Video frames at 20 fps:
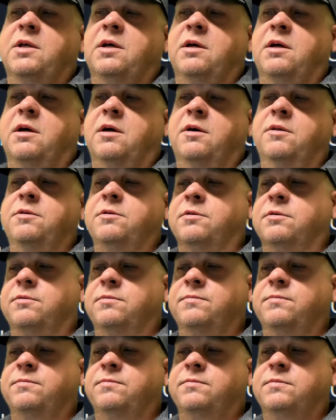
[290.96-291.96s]
other
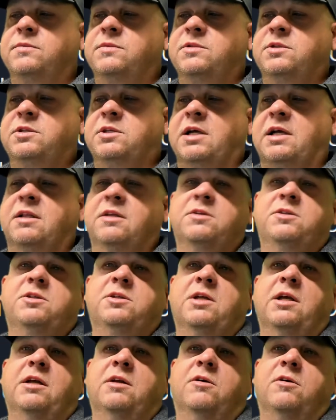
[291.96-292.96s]
solid
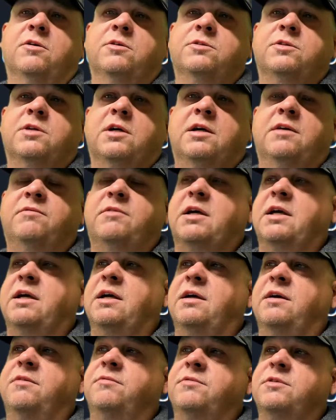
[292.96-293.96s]
state hard drive I
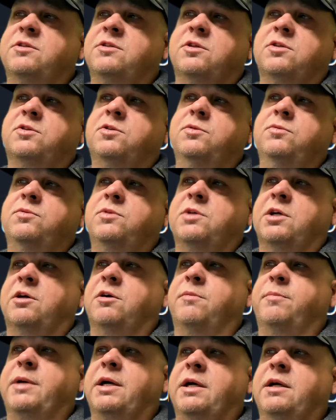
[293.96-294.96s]
have is a 2
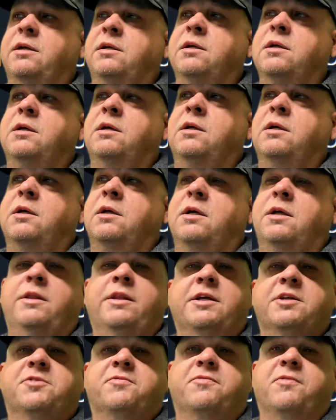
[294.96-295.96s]
terabyte, and
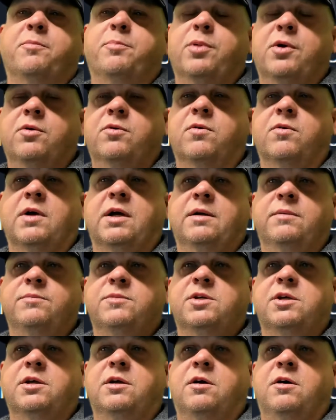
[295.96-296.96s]
that's for
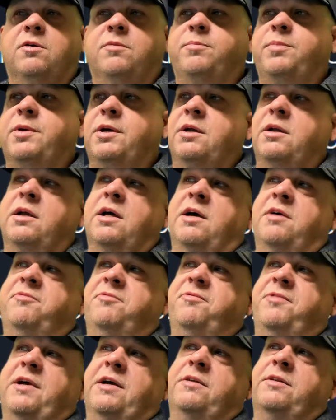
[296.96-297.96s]
programs and all. But I
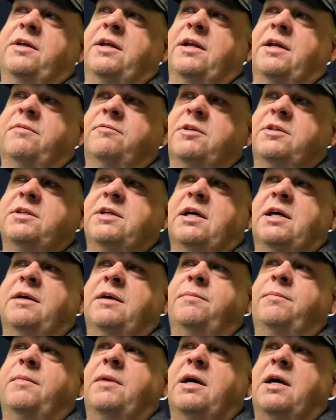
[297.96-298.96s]
found that every
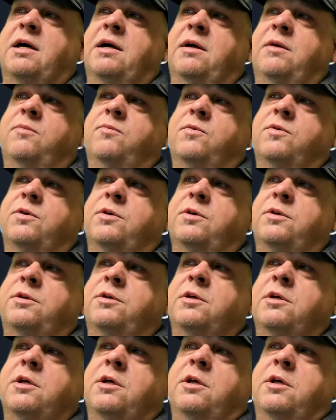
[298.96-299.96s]
time I would
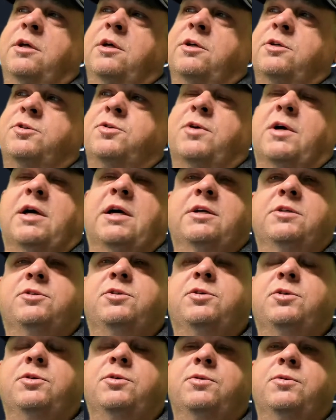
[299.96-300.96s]
try
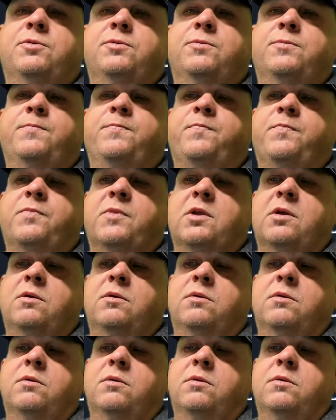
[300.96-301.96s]
to
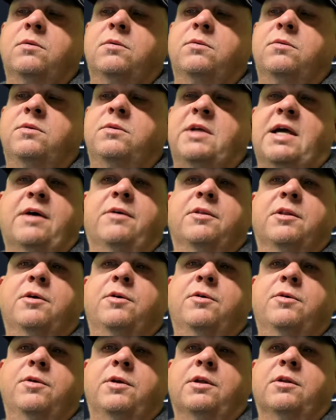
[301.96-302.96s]

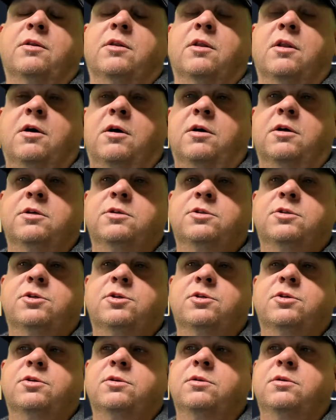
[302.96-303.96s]
download and
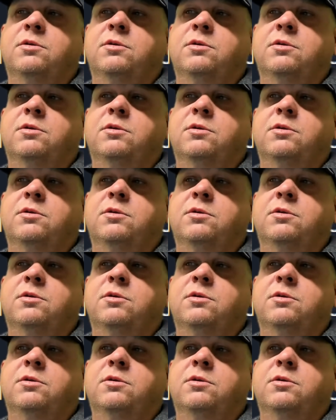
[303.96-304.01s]
launch,